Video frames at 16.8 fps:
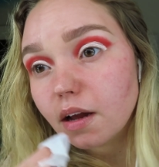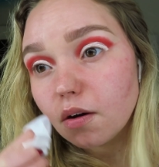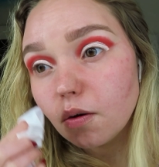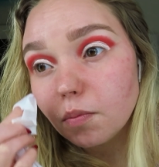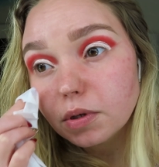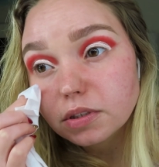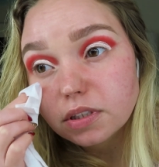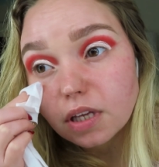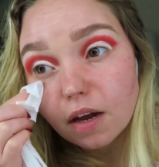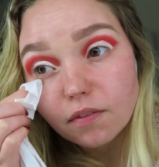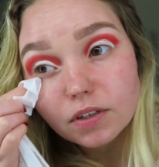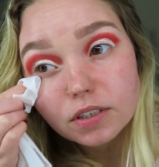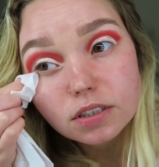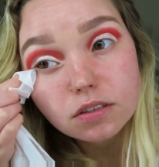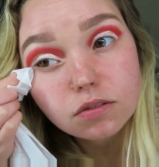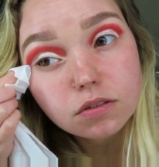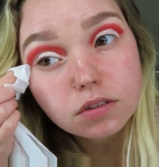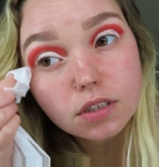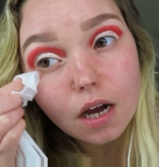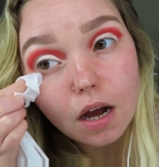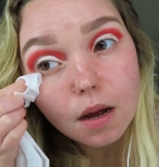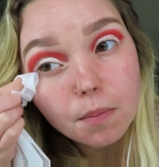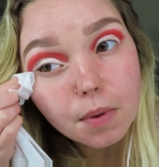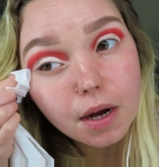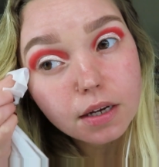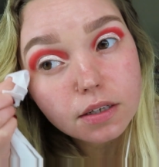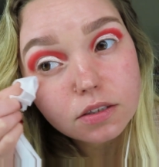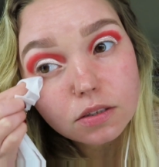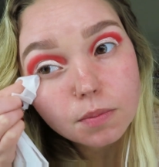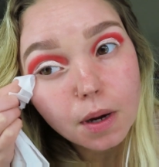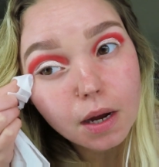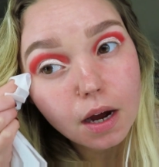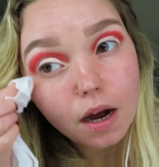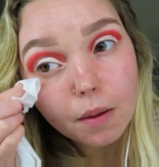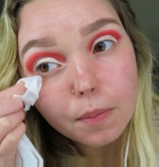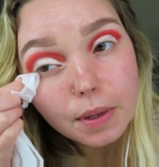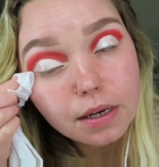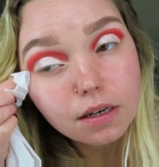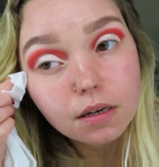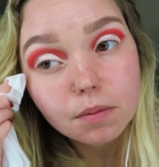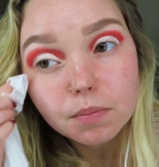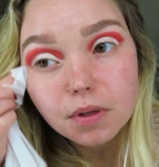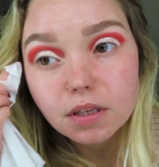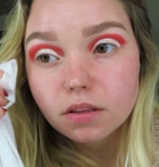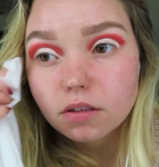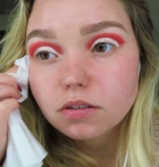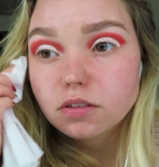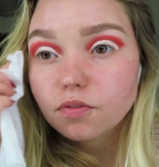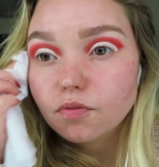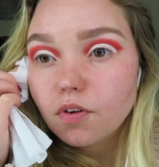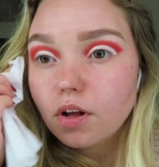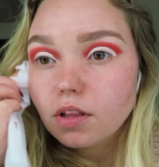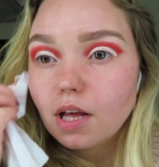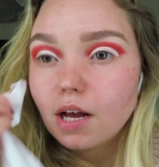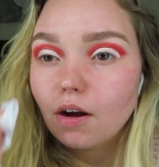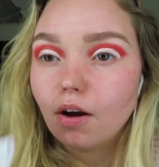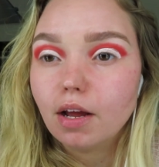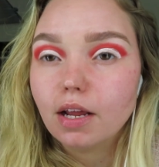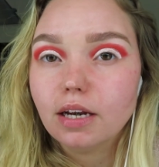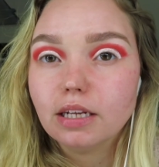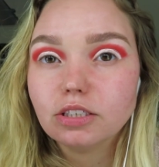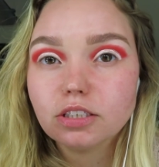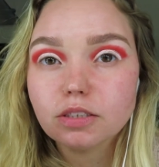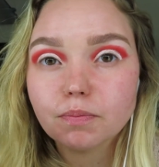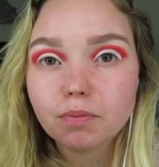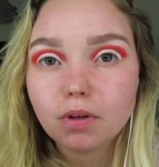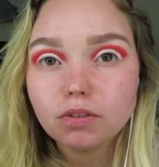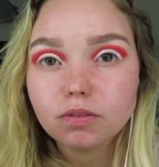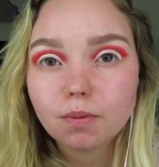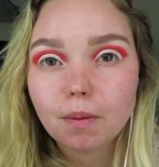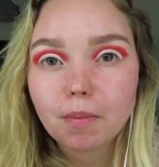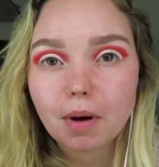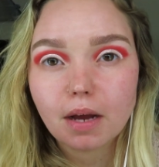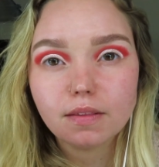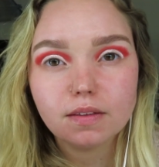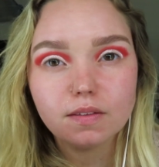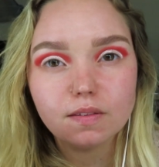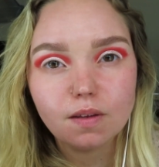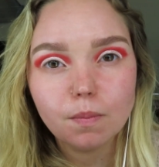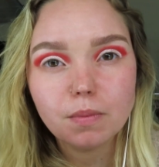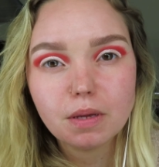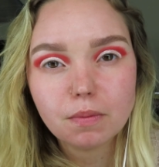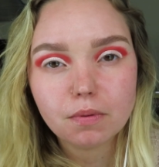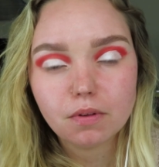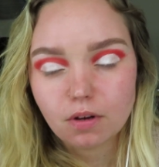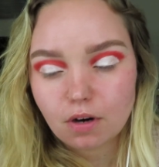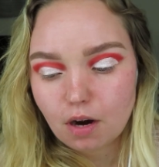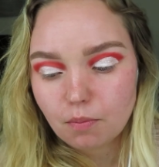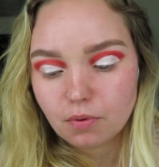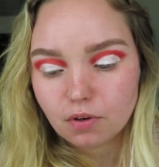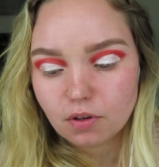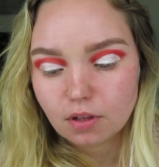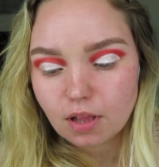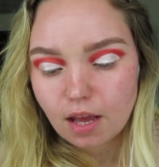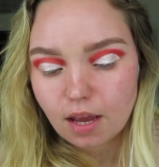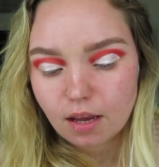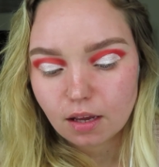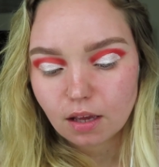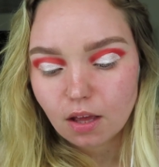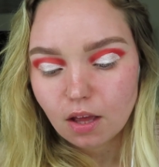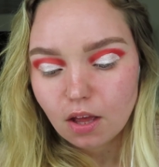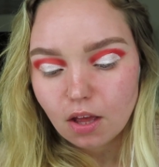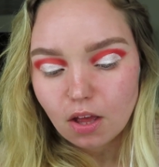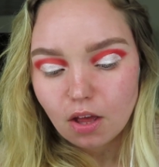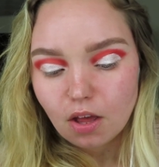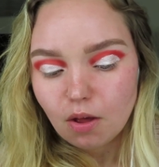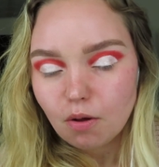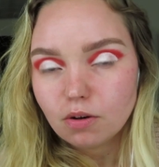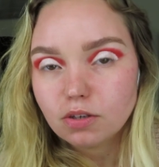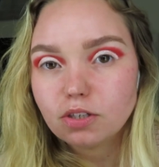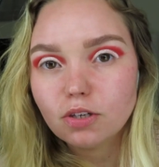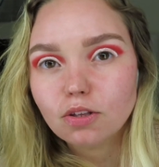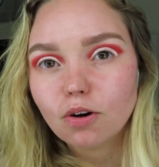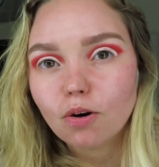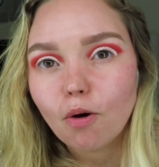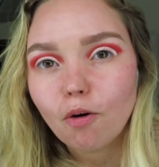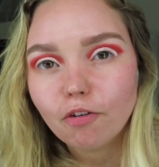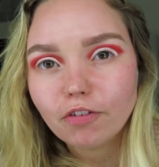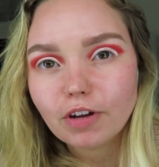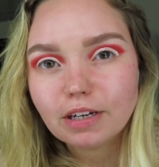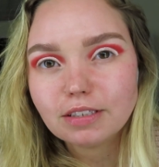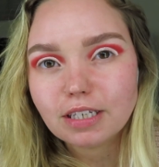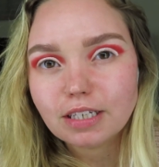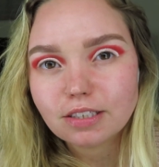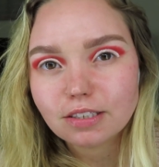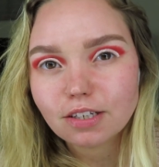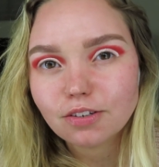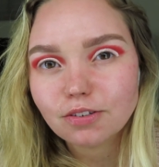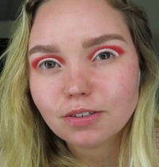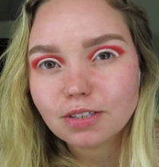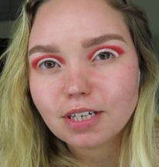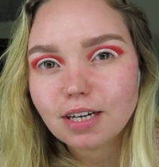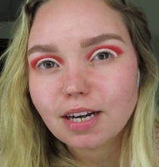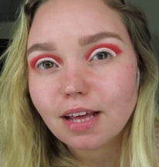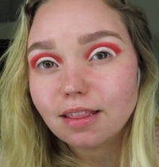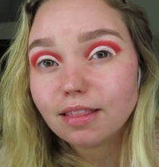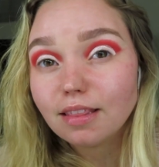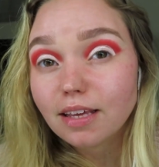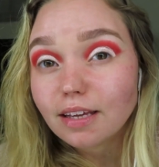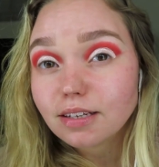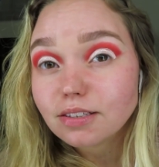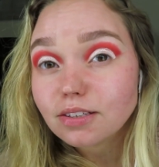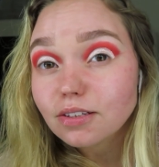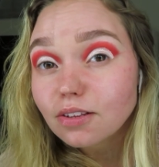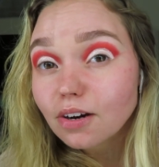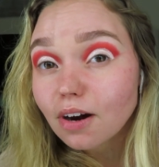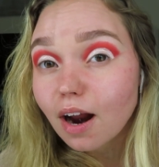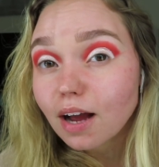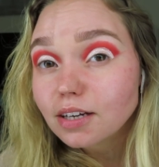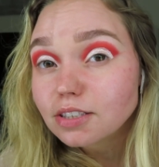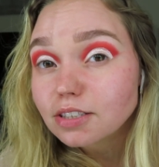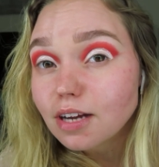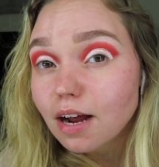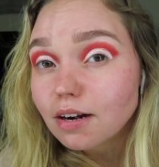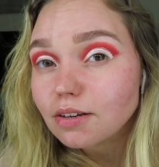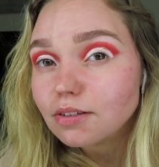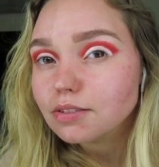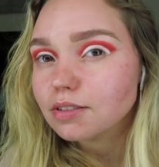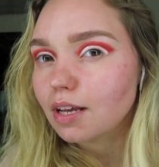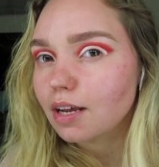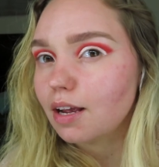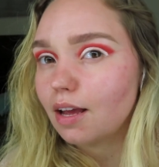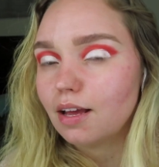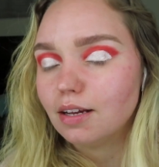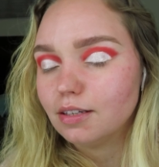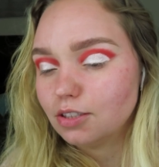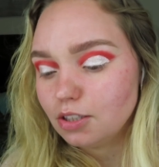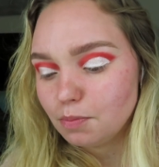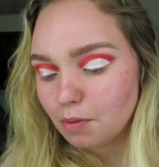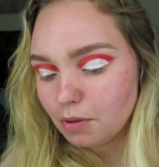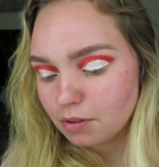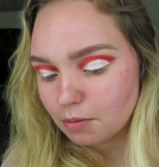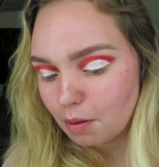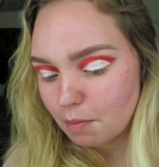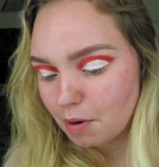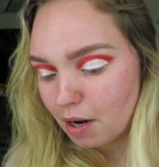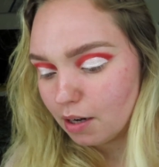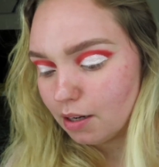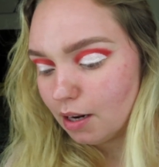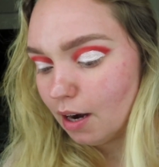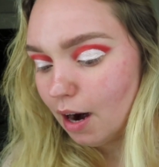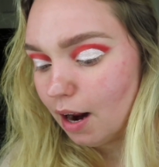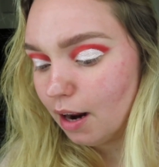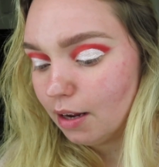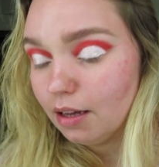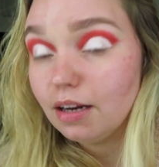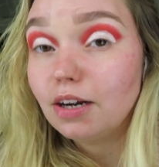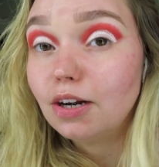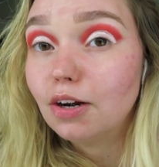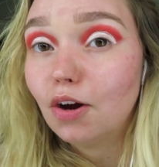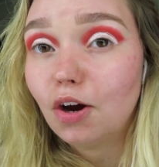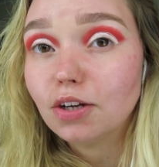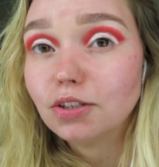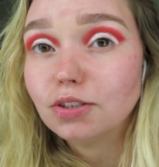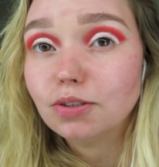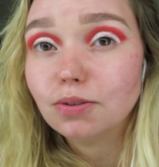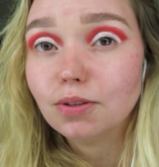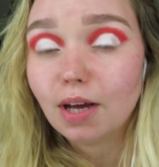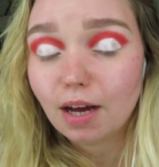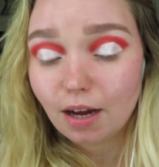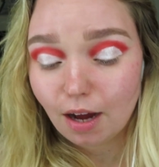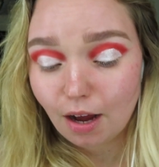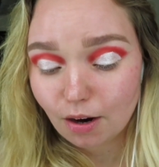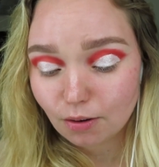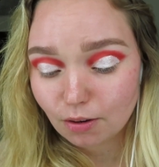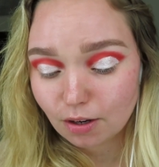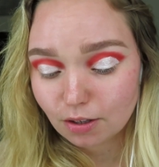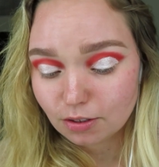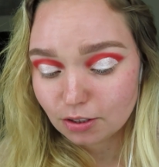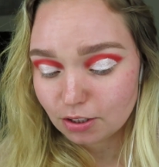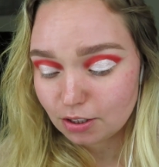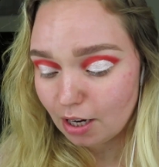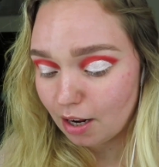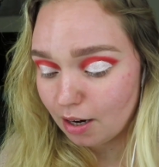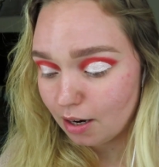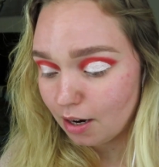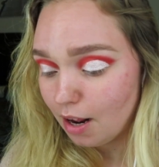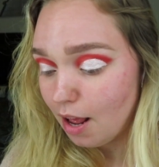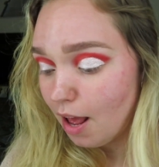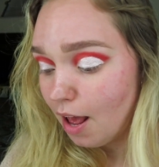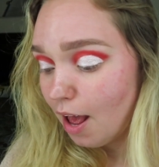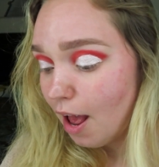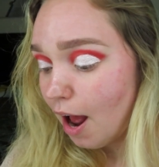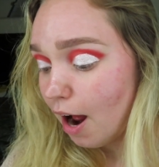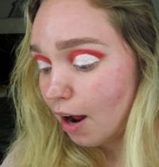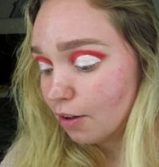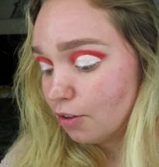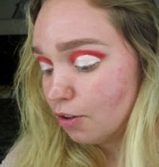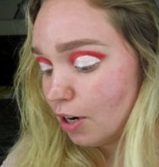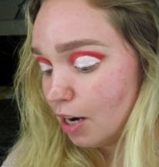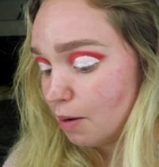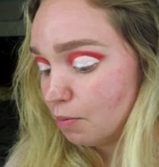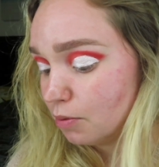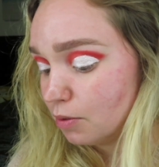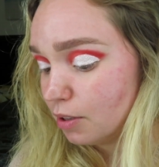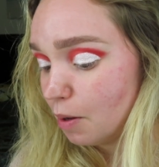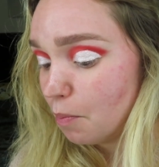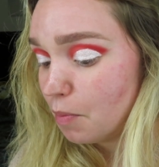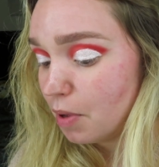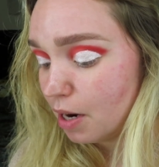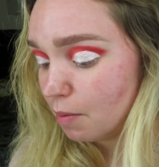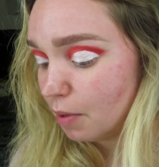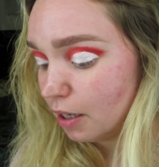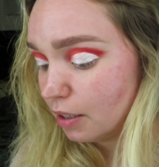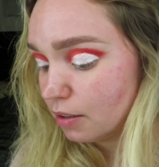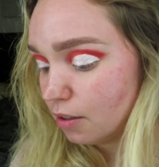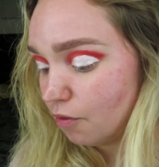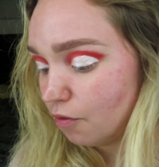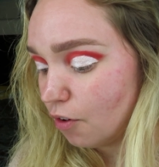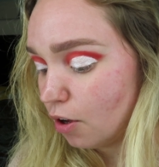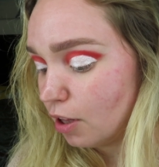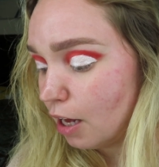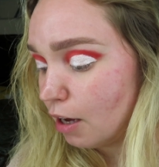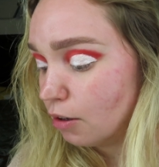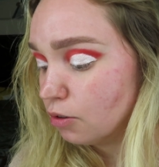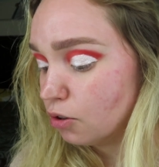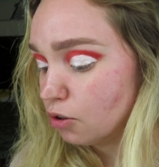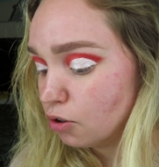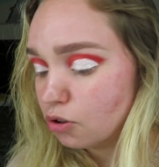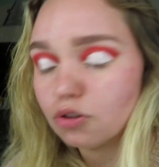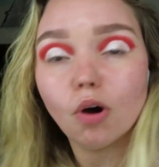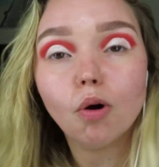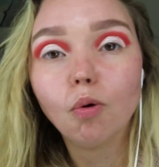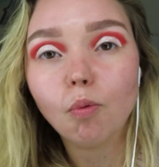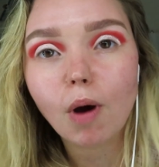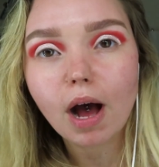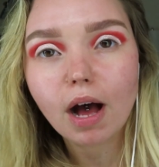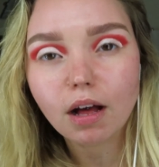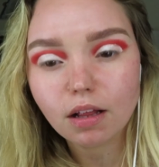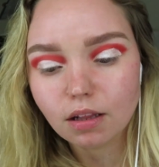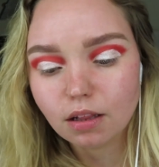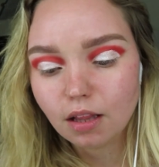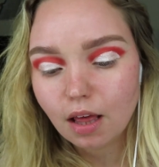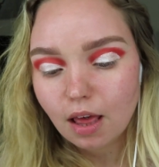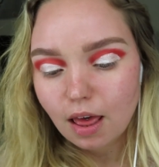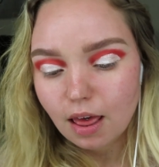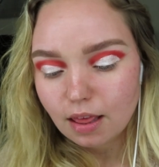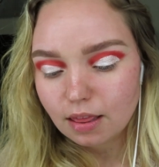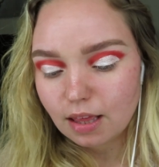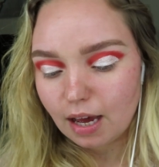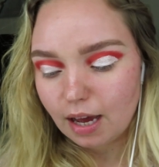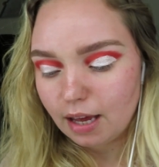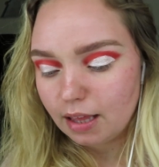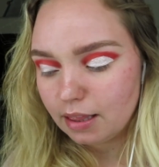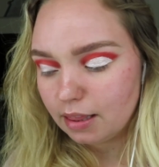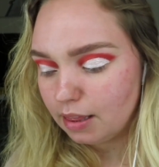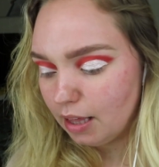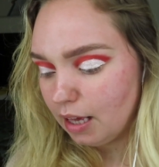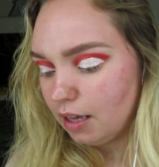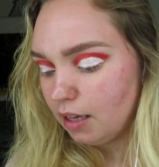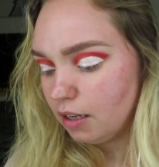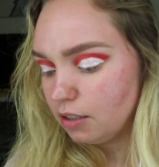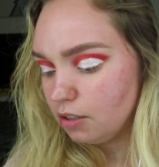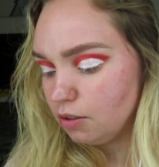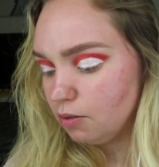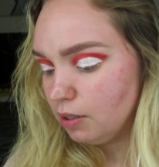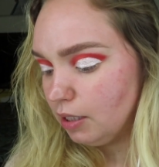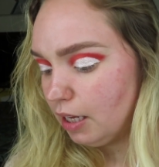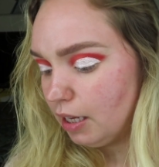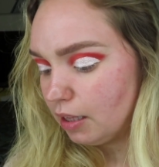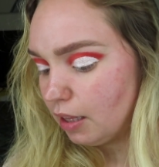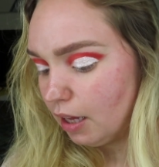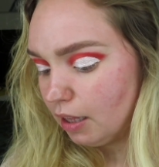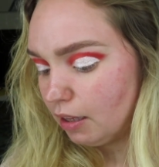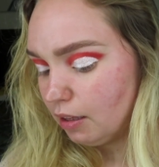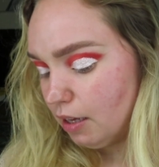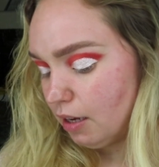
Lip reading: Almost every single time I do my eye makeup, like, there's fallout, and it just blows my mind that some people are able to, like, do their whole foundation routine and then do their eyeshadows. Like, it just blows my mind. Like, I cannot do that. I don't understand how they're able to minimize the fallout so well that they can do it like that.